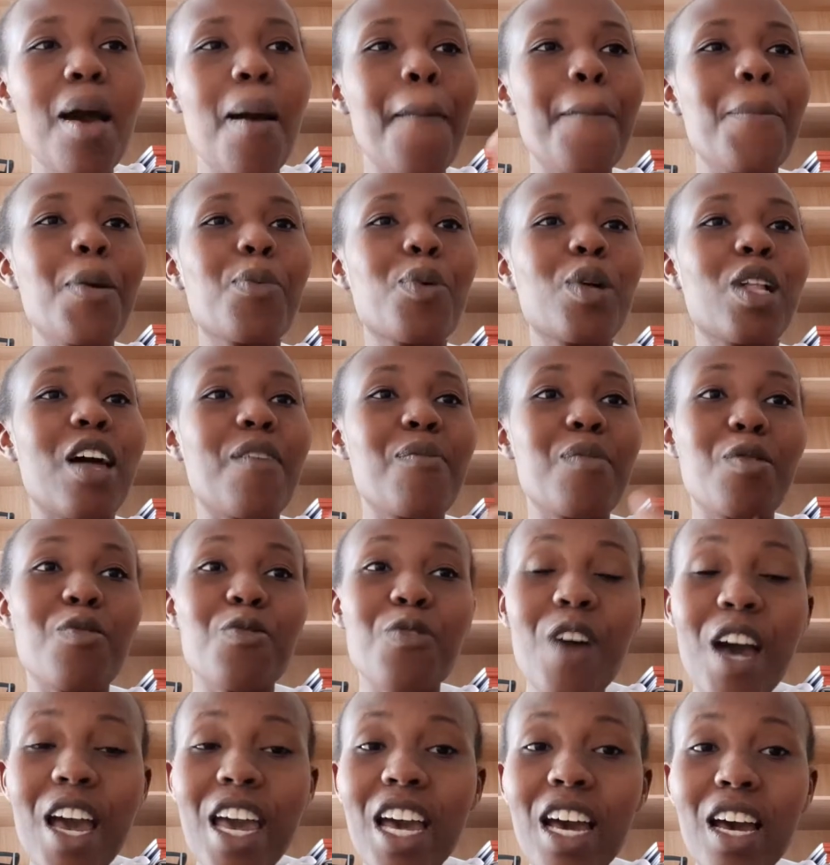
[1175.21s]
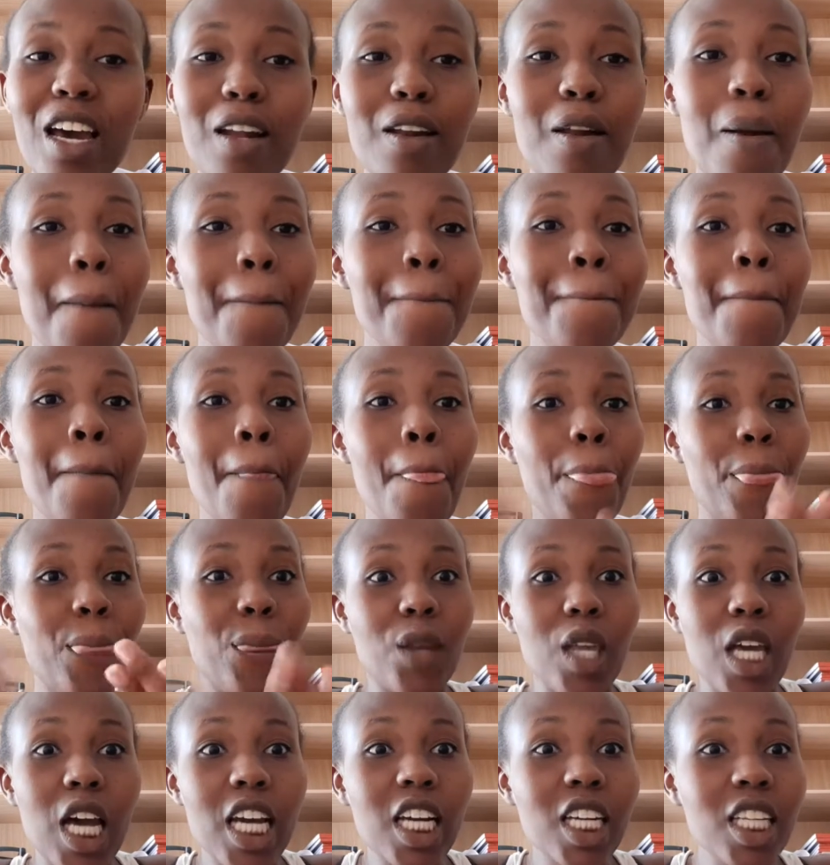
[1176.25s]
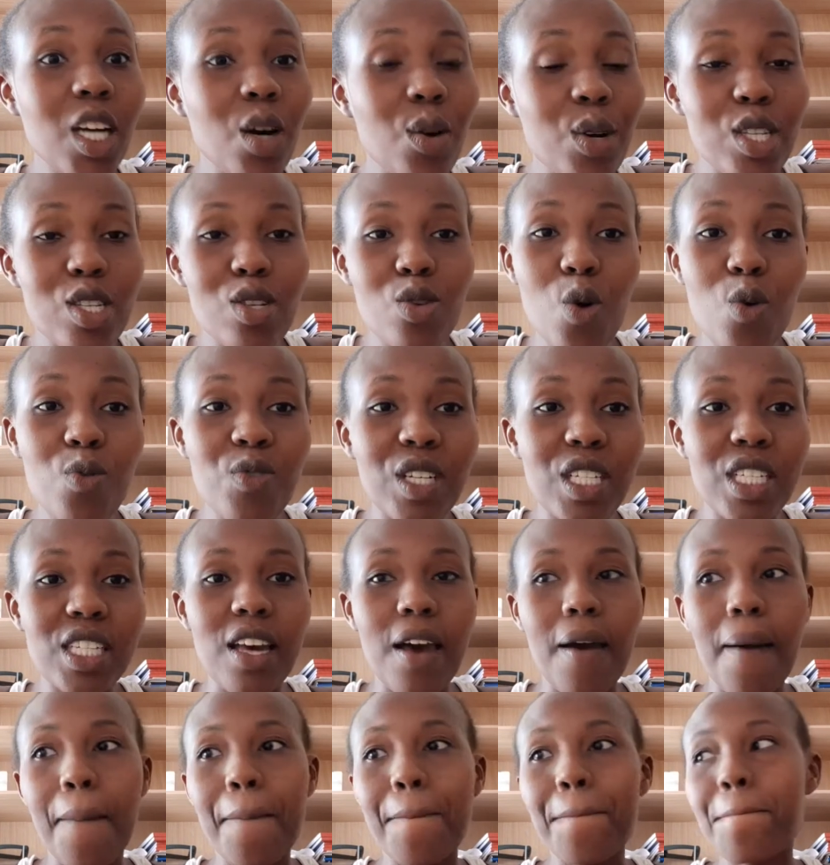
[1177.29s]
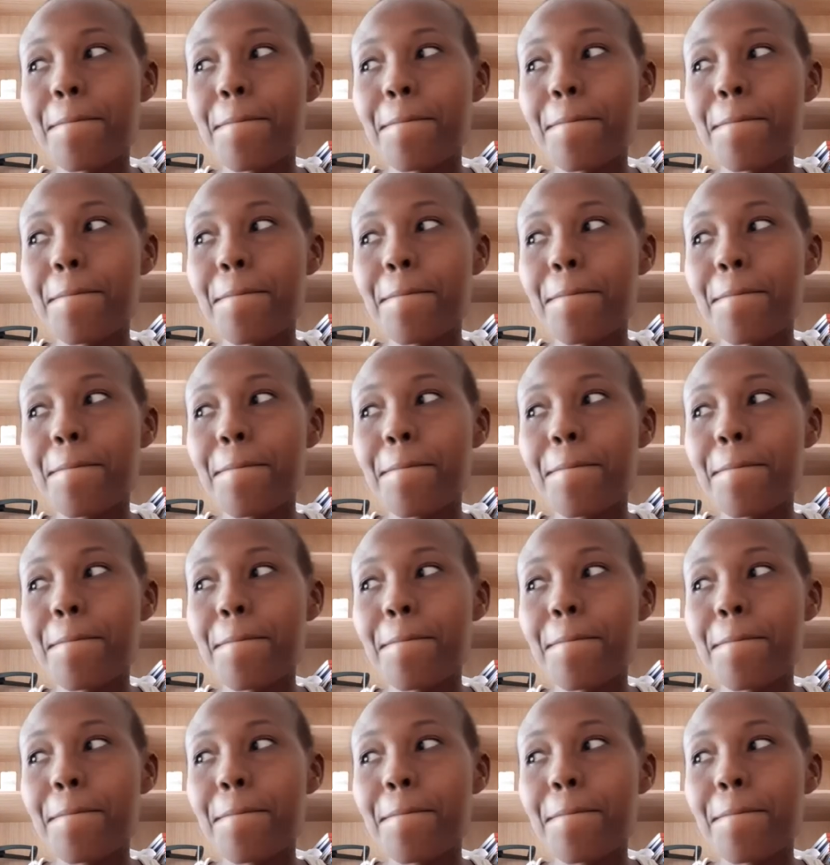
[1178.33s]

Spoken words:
people have been fired, like now it's COVID time,